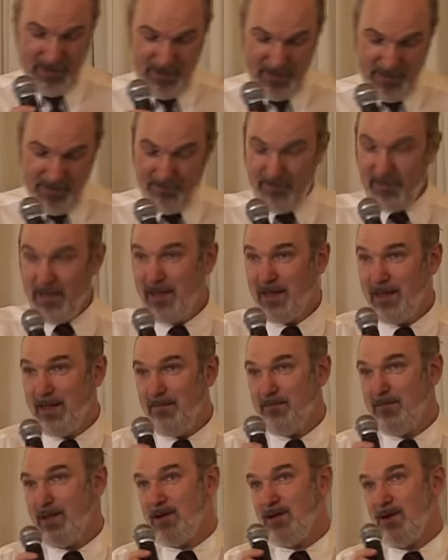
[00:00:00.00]

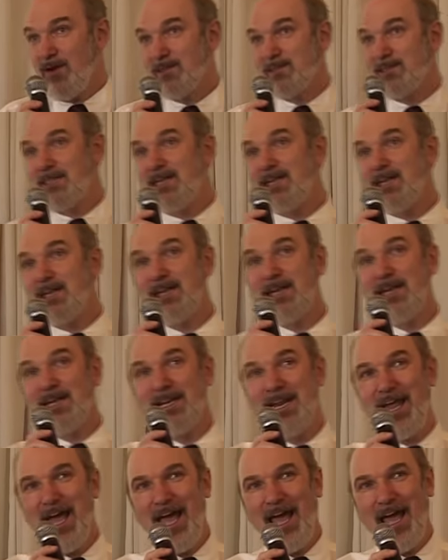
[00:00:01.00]
Because here
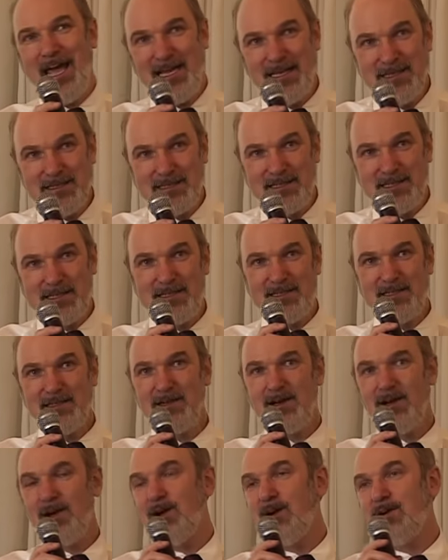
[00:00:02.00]
in
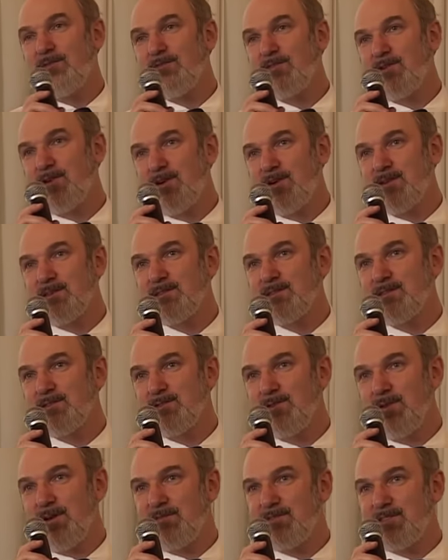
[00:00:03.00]
Asia, of
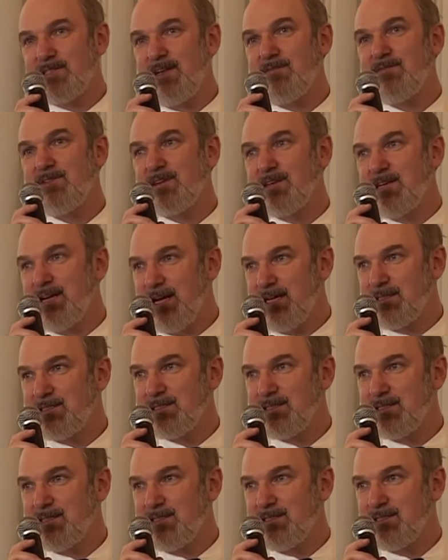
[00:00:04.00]
course, you have several
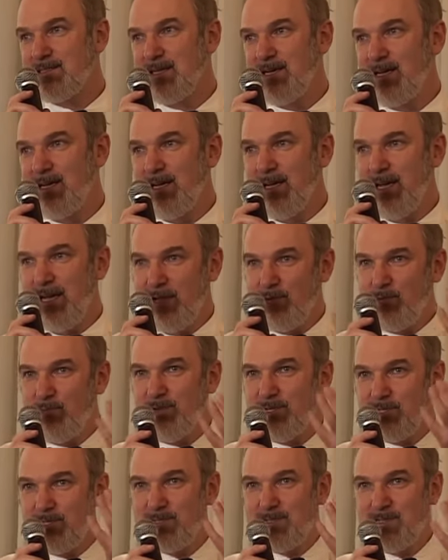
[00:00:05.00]
countries in
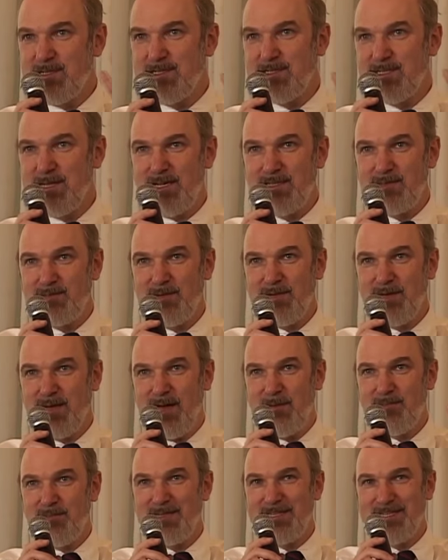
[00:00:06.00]
which this has
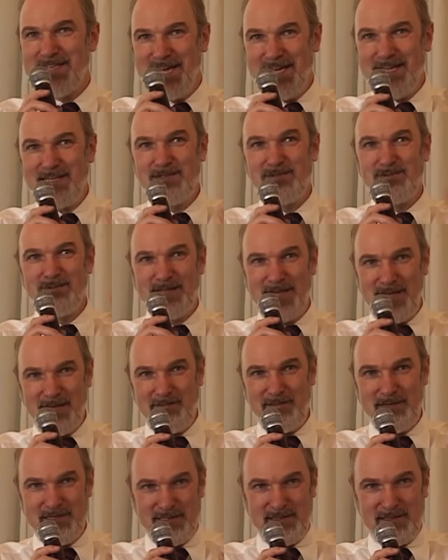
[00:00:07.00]
become a
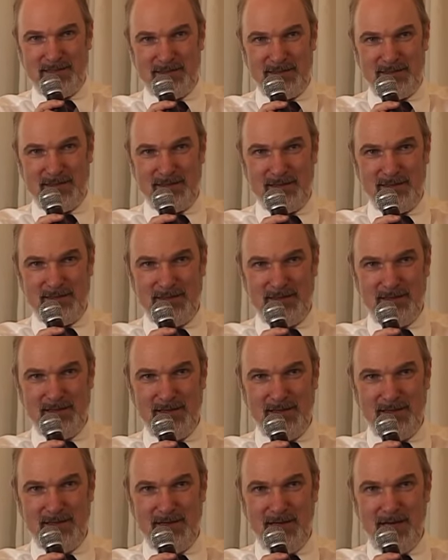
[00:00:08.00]
day-to-day business,
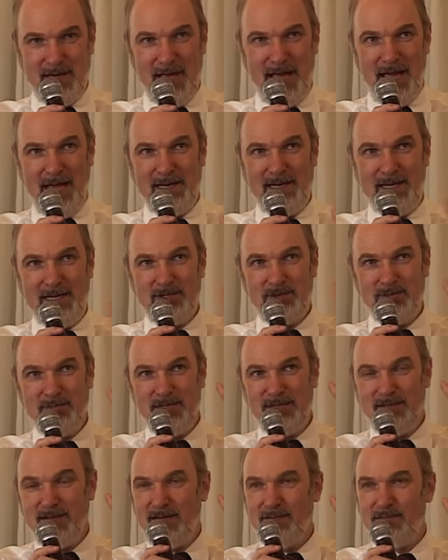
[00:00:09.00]
and
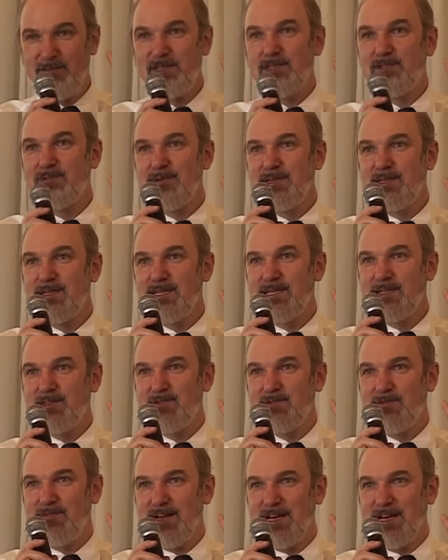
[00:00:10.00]
in which we need to